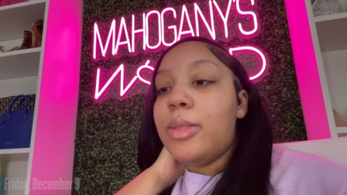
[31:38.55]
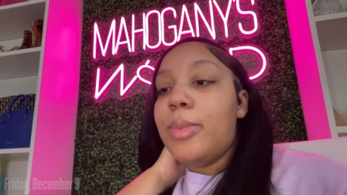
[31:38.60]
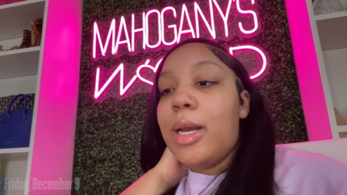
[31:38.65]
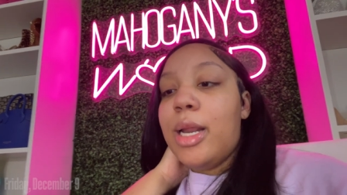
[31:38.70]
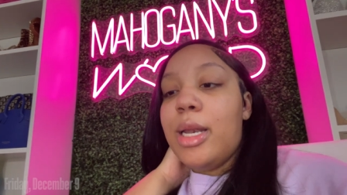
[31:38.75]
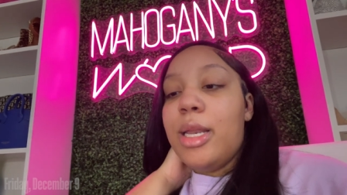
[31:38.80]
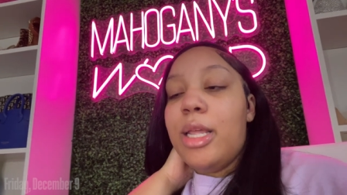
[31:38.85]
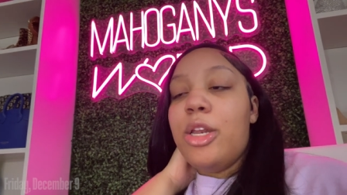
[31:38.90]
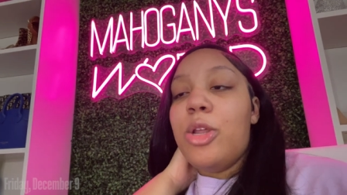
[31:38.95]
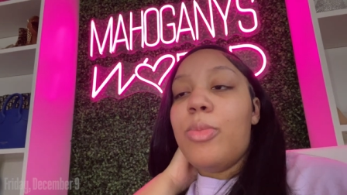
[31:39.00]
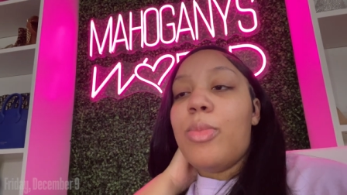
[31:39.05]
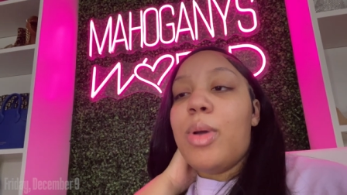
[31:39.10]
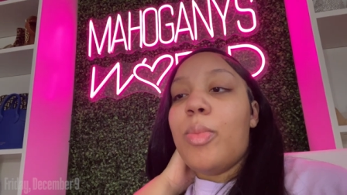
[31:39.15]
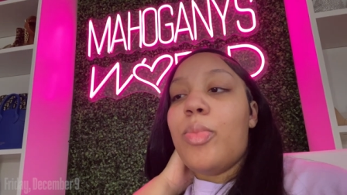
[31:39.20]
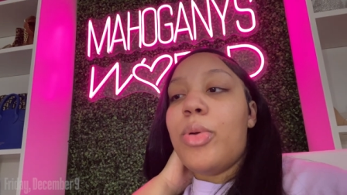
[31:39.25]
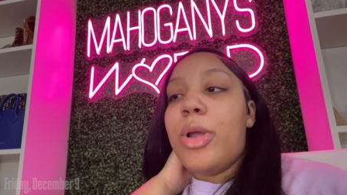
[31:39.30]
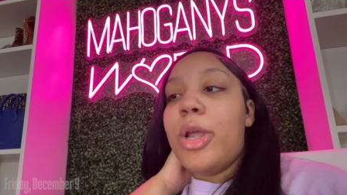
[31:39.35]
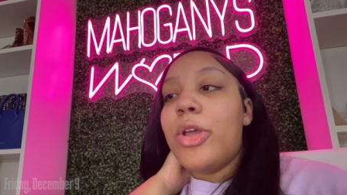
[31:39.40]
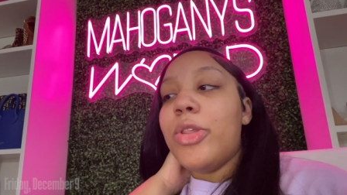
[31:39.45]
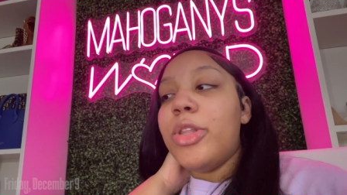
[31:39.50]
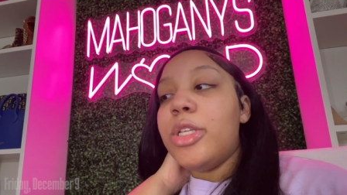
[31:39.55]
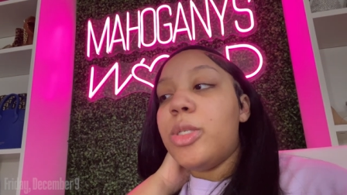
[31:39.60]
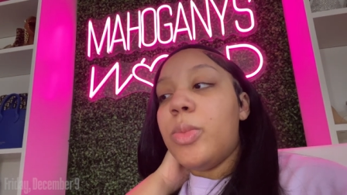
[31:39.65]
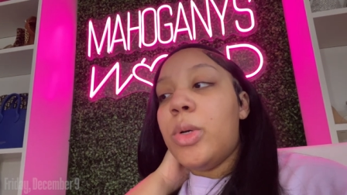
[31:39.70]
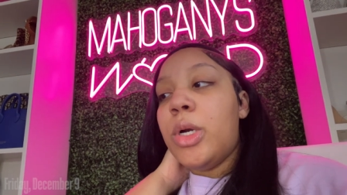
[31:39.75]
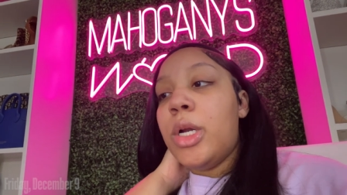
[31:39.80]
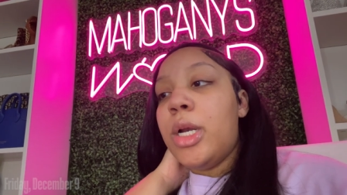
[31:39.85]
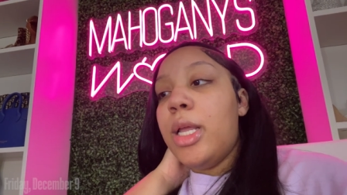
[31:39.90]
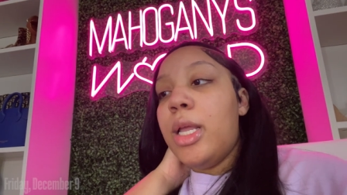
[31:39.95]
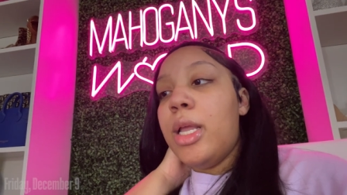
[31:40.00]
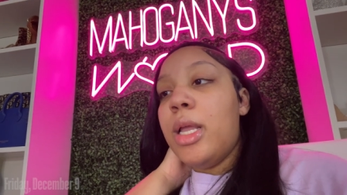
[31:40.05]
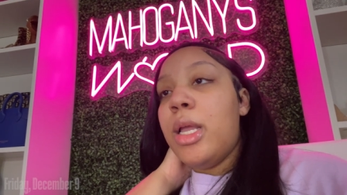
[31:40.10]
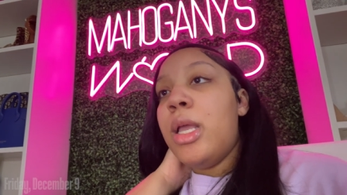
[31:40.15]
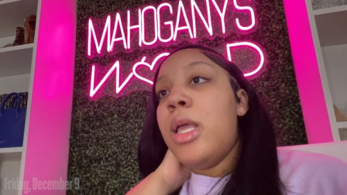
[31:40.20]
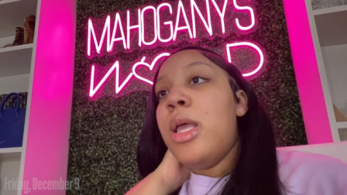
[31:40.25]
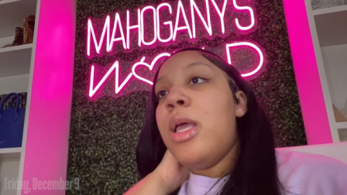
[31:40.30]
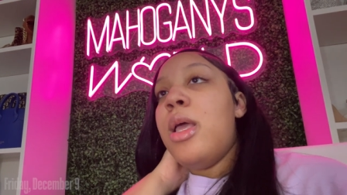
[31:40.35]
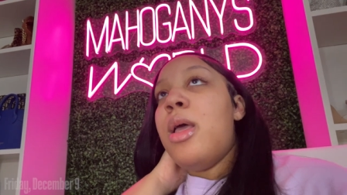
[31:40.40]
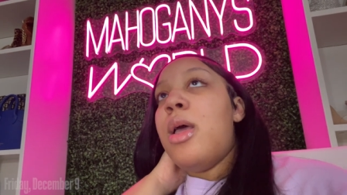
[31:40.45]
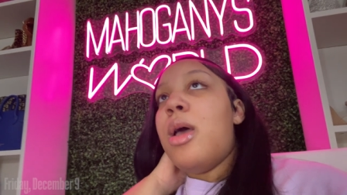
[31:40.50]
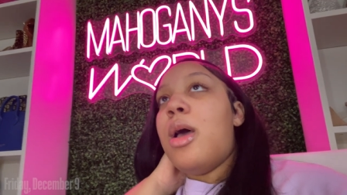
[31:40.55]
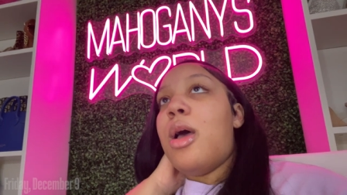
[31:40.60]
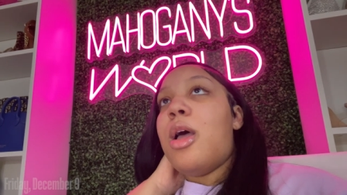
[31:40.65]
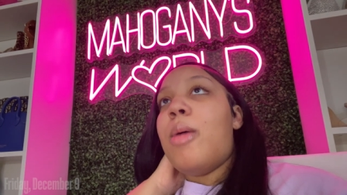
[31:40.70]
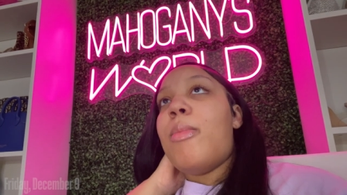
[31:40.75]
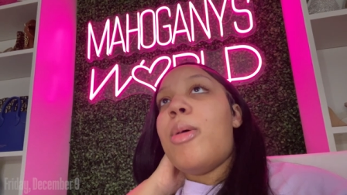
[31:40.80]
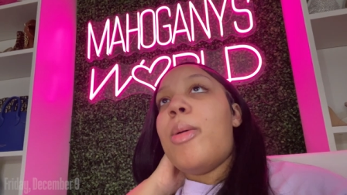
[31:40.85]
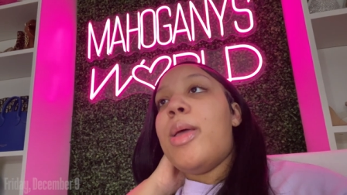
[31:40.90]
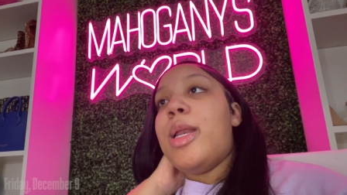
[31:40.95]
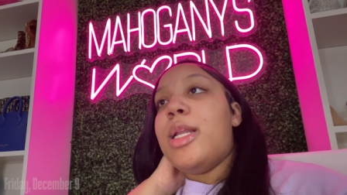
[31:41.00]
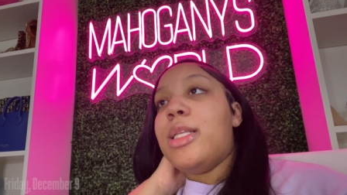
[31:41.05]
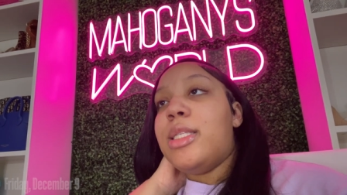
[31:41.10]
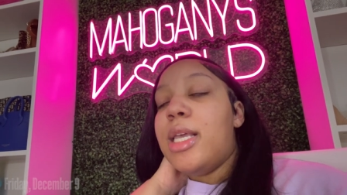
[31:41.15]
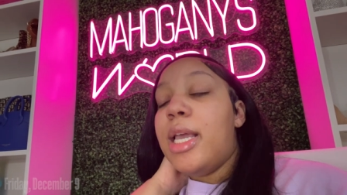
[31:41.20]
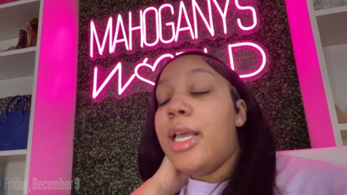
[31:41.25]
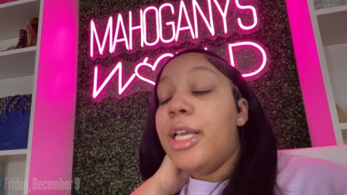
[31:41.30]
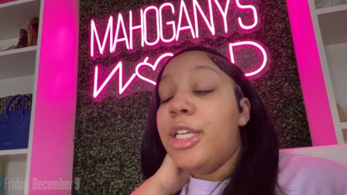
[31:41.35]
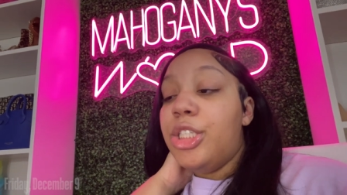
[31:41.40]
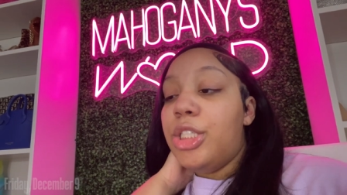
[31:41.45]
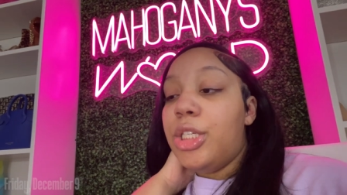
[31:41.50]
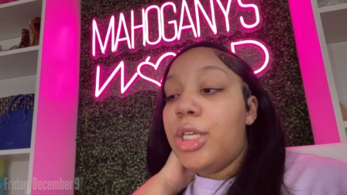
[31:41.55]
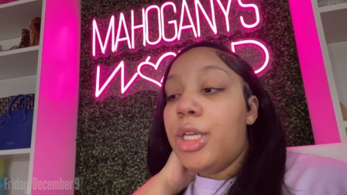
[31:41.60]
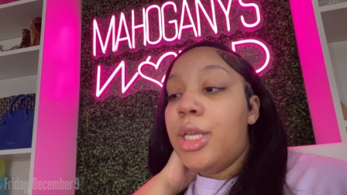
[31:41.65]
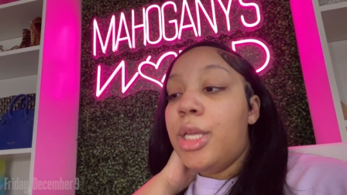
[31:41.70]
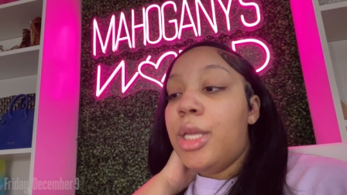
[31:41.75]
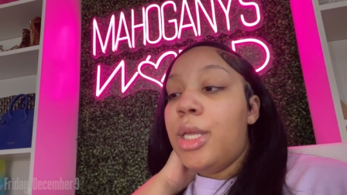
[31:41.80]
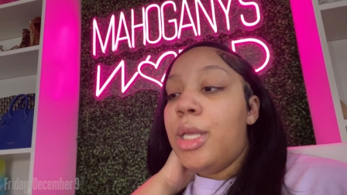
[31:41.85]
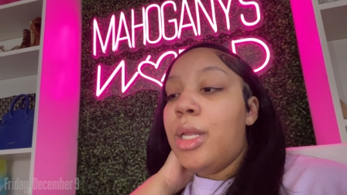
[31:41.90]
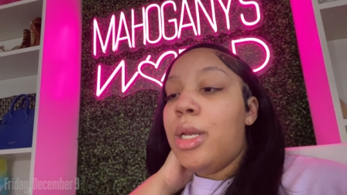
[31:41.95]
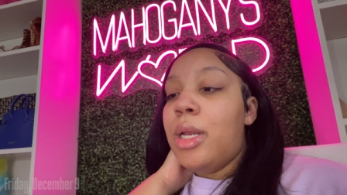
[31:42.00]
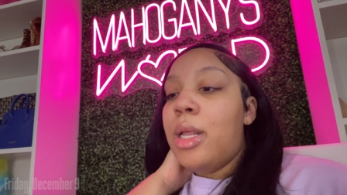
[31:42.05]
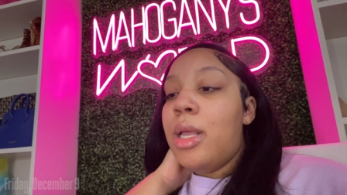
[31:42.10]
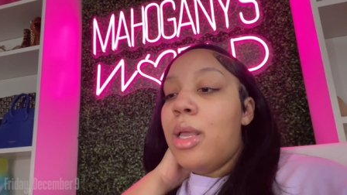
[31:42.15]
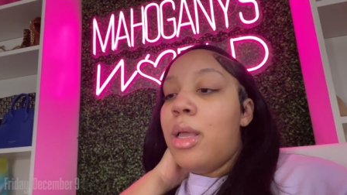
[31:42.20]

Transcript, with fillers: But I did do my prayer this morning, um, my meditation.